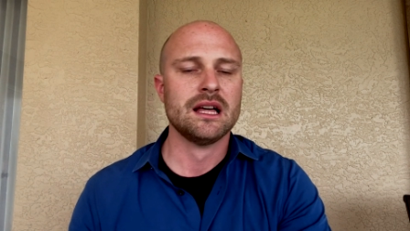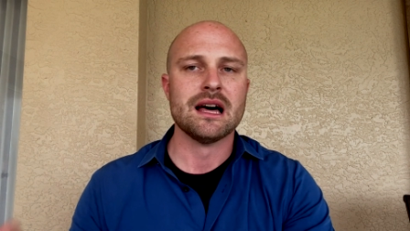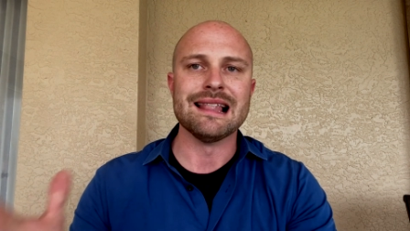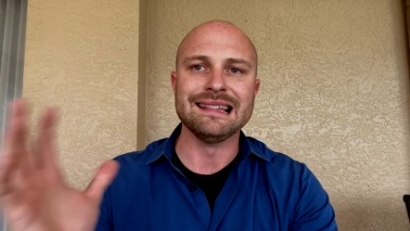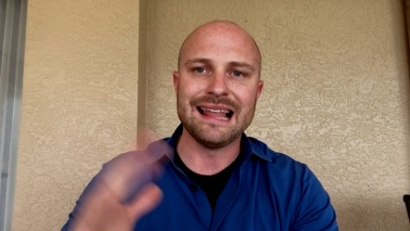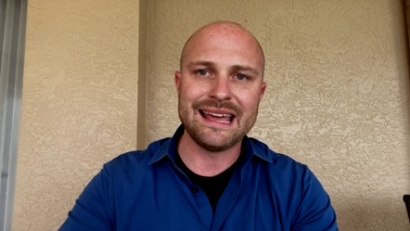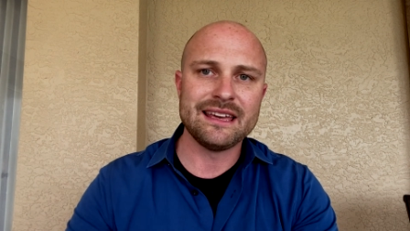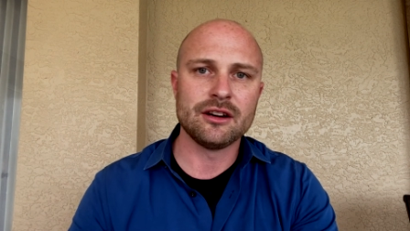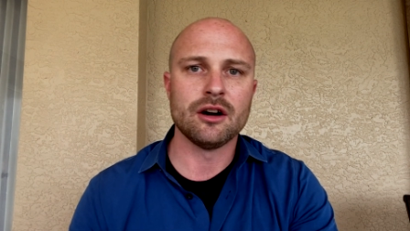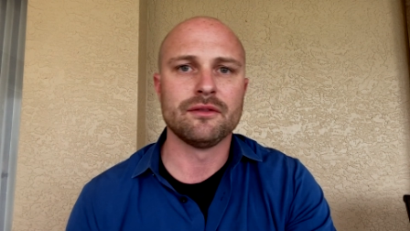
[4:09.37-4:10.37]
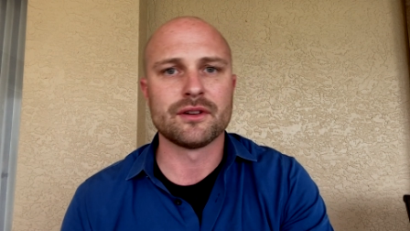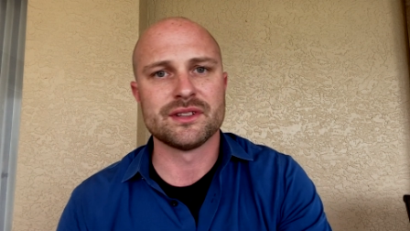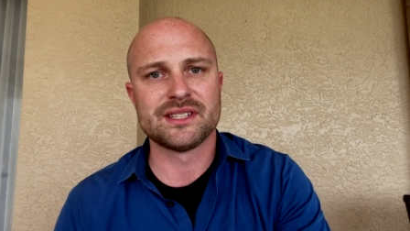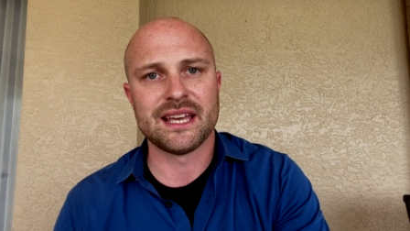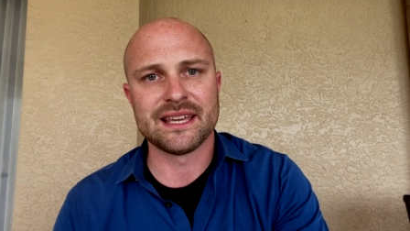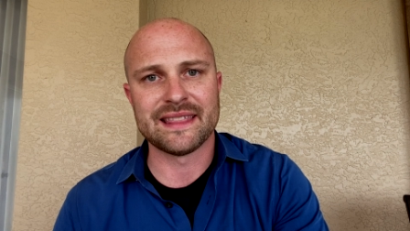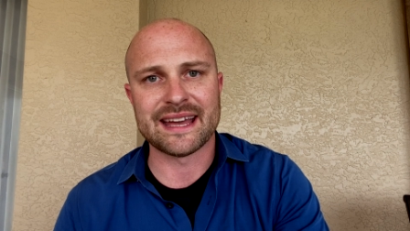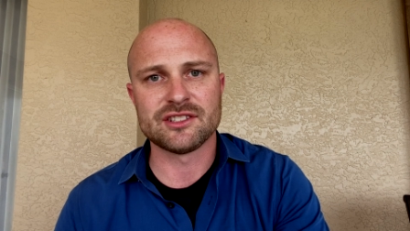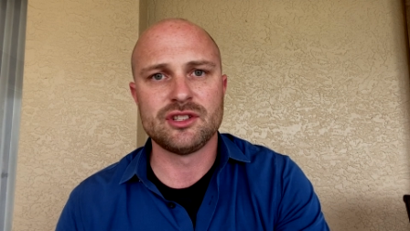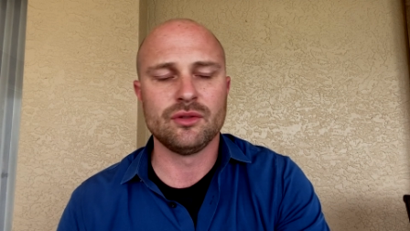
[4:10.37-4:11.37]
laying over and saying
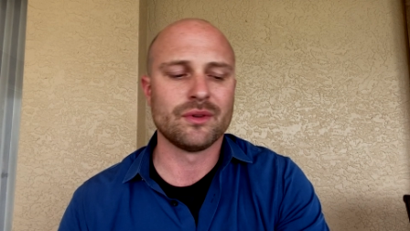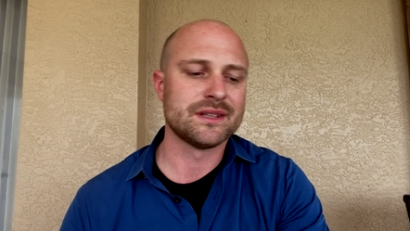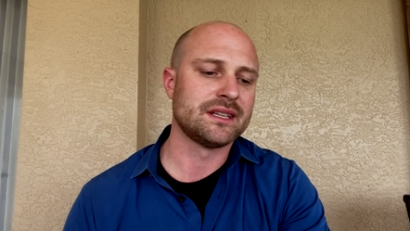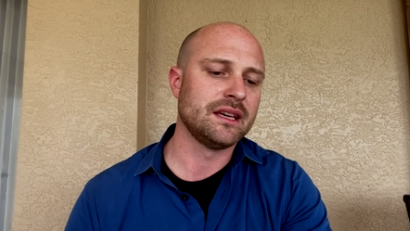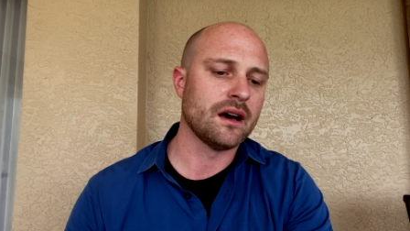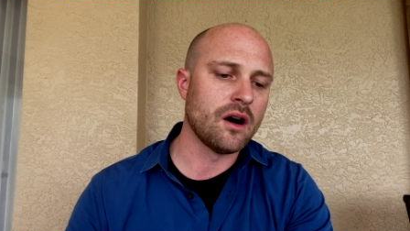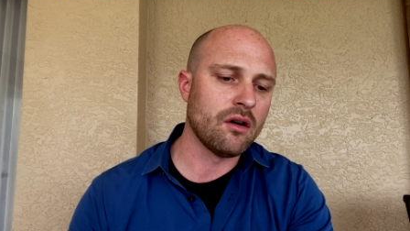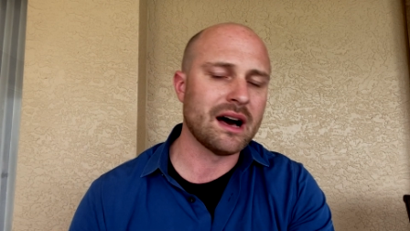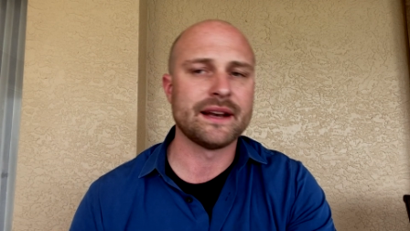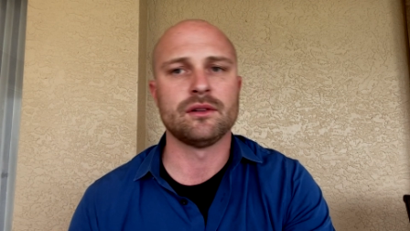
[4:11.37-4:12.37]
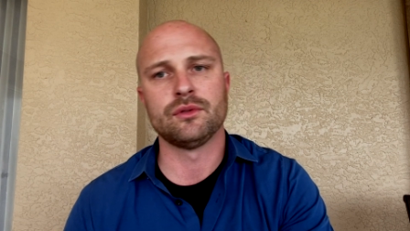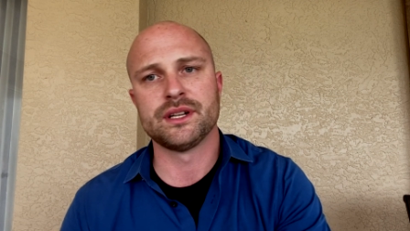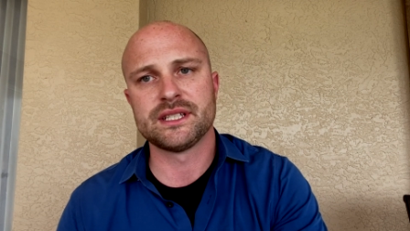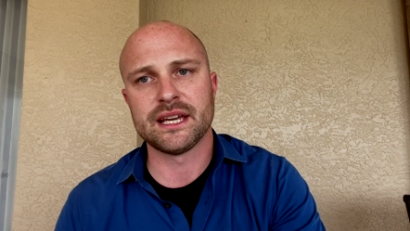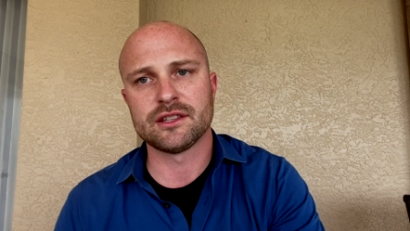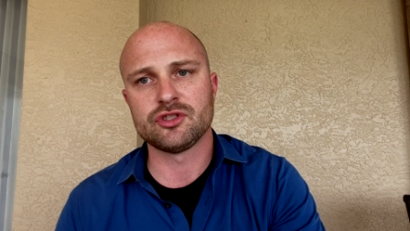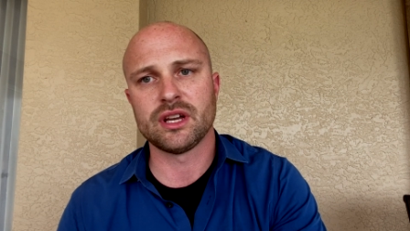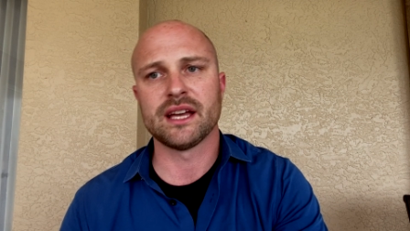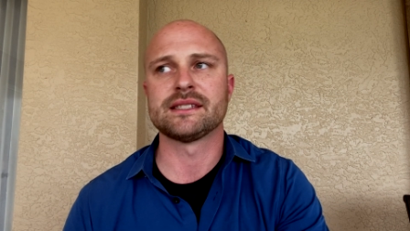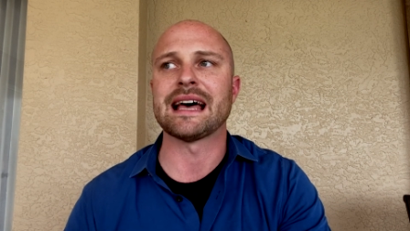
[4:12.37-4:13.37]
that's too risky, oh, I don't wanna take the
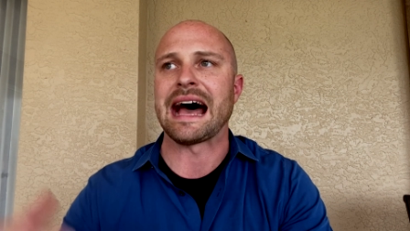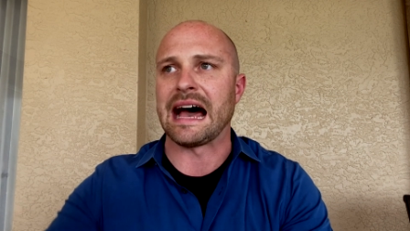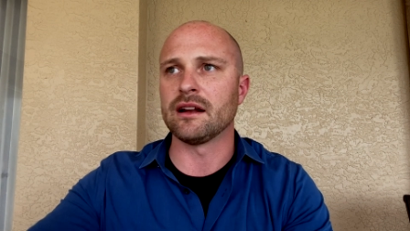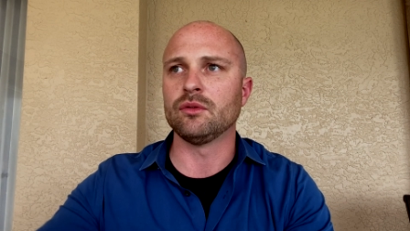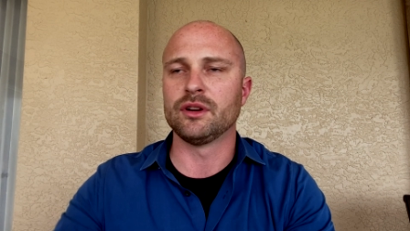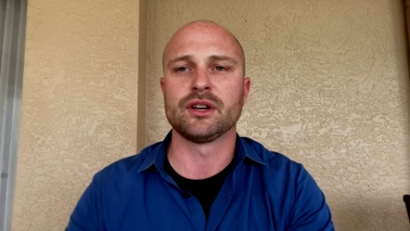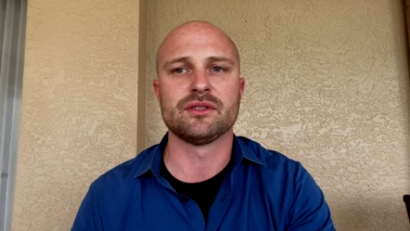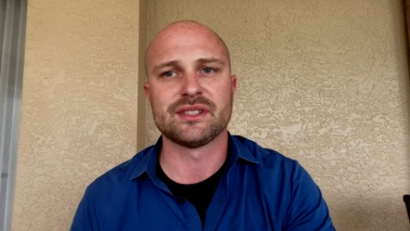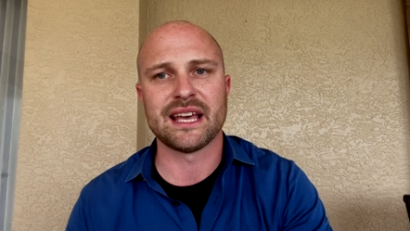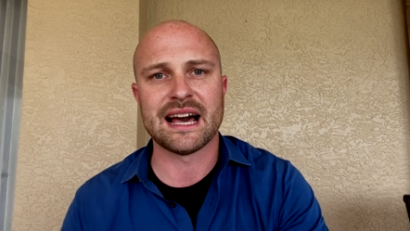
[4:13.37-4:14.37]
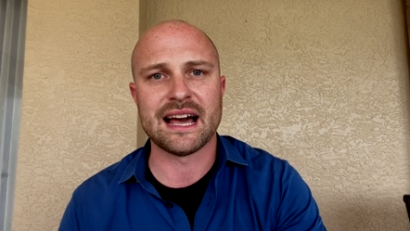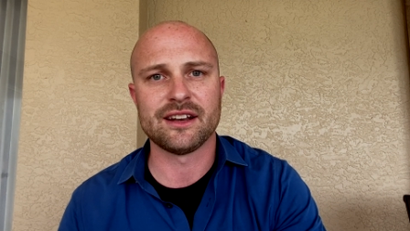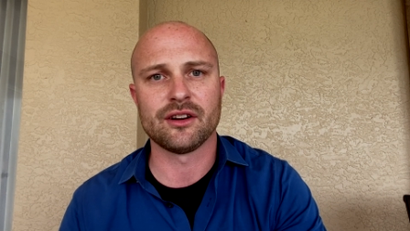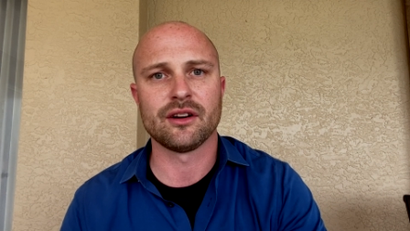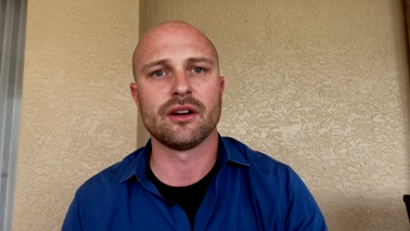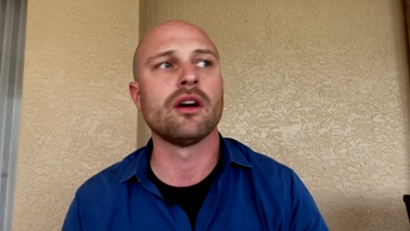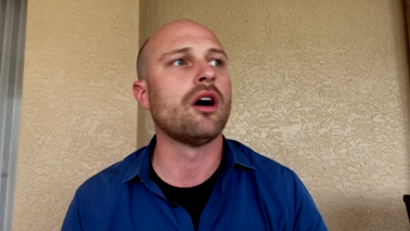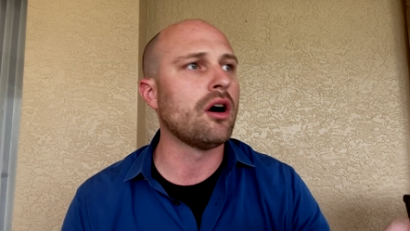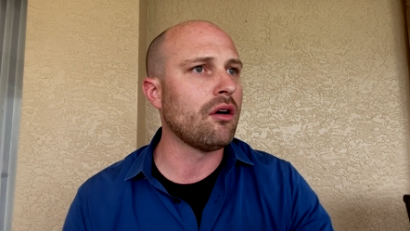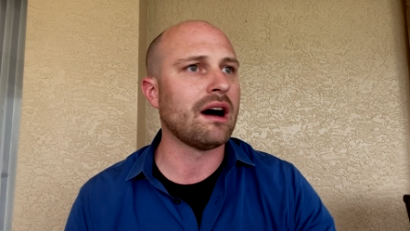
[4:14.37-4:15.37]
chance, I don't wanna go say hi to her,
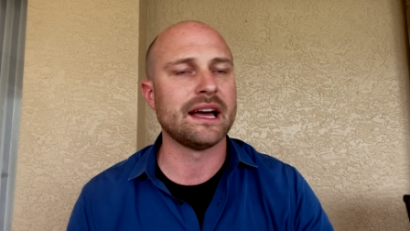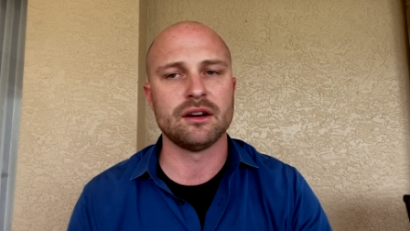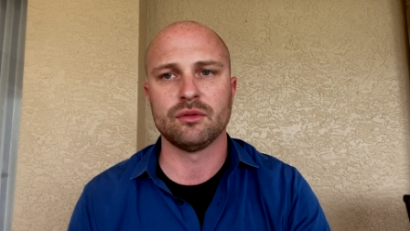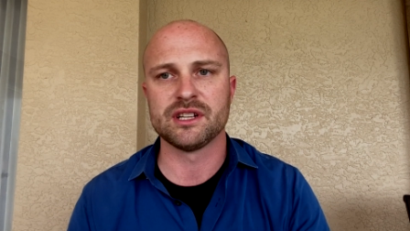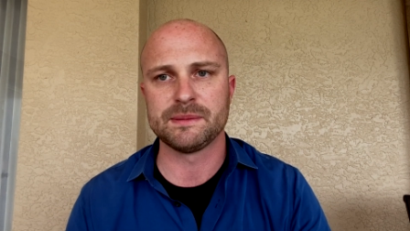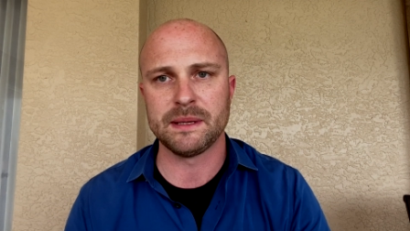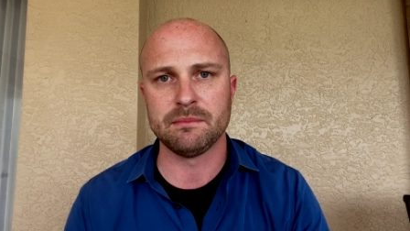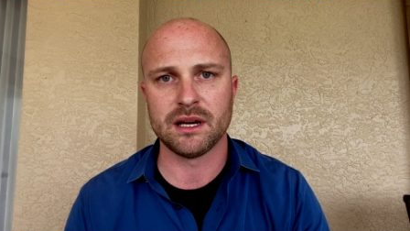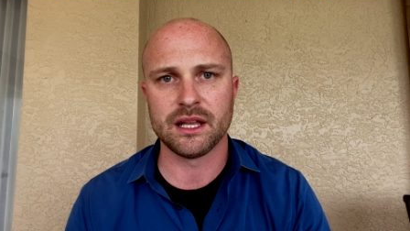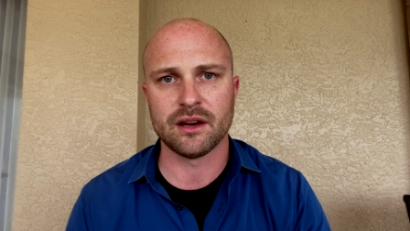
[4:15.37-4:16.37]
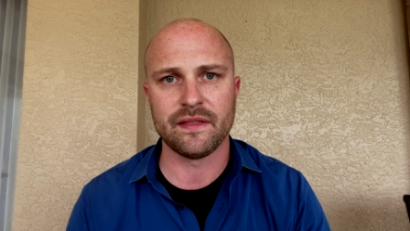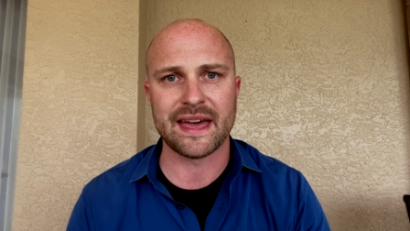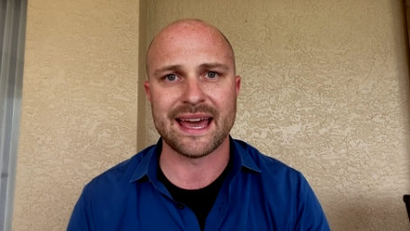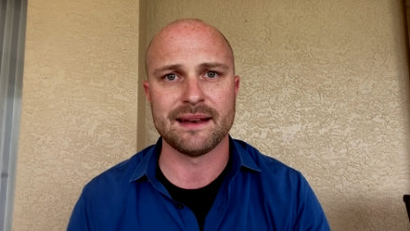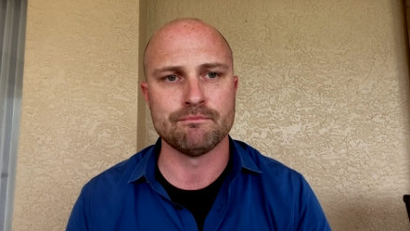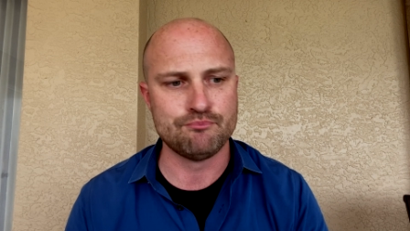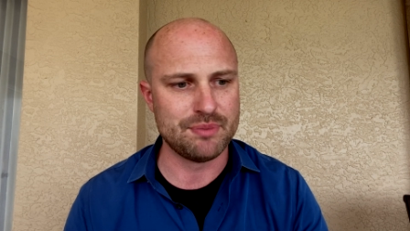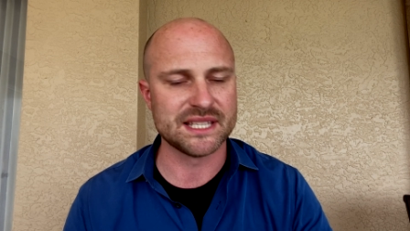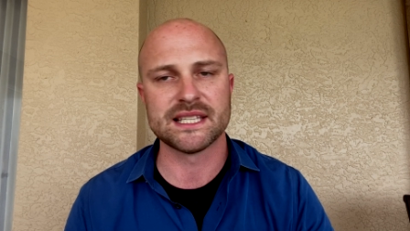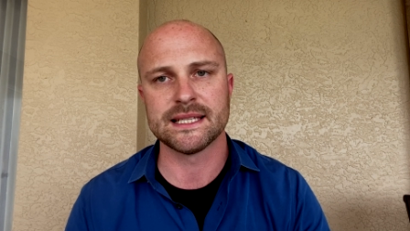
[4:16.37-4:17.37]
oh, I don't wanna spend money on that
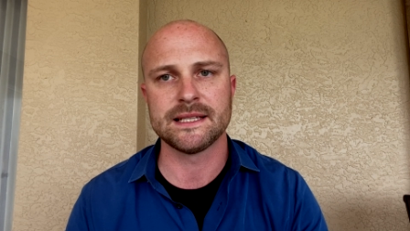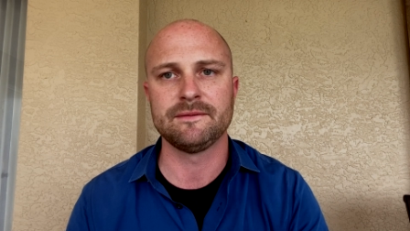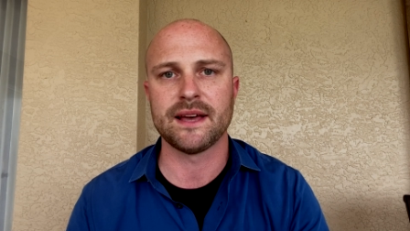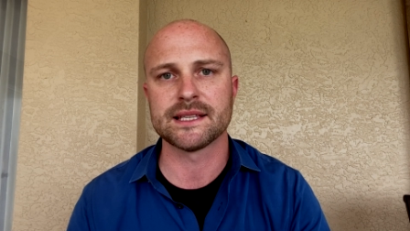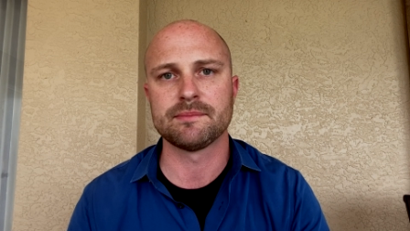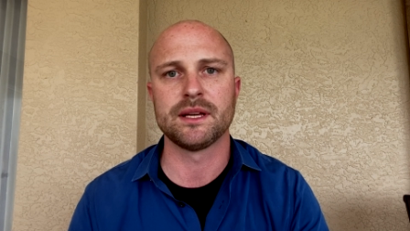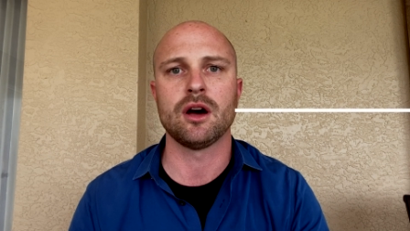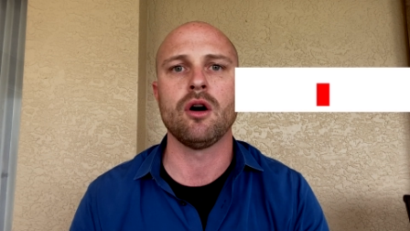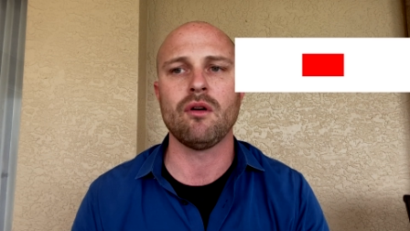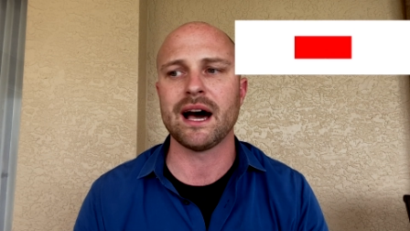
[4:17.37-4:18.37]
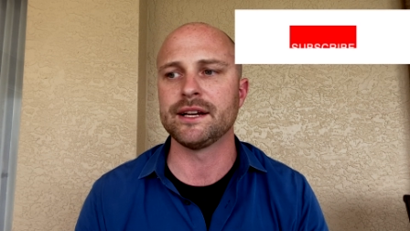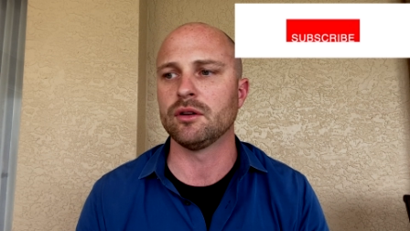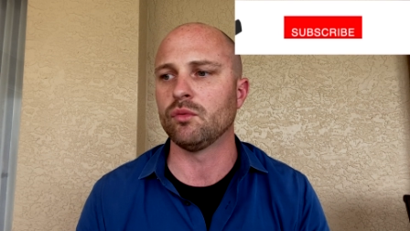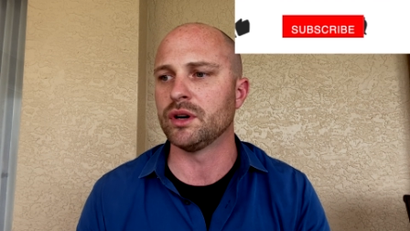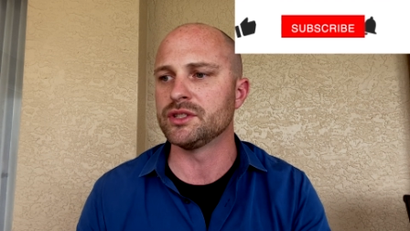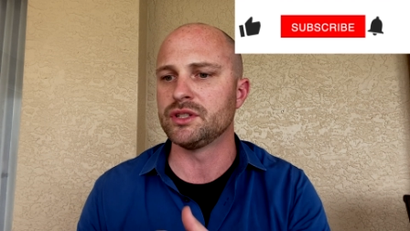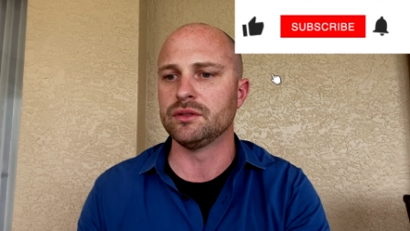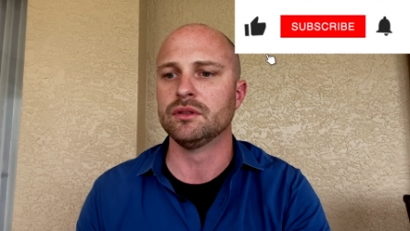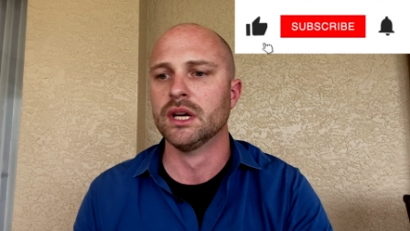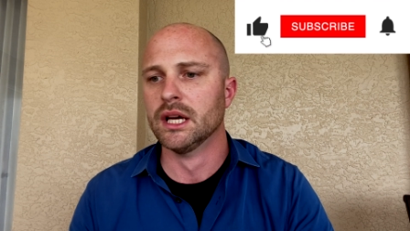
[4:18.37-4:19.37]
business investment, oh, I don't want to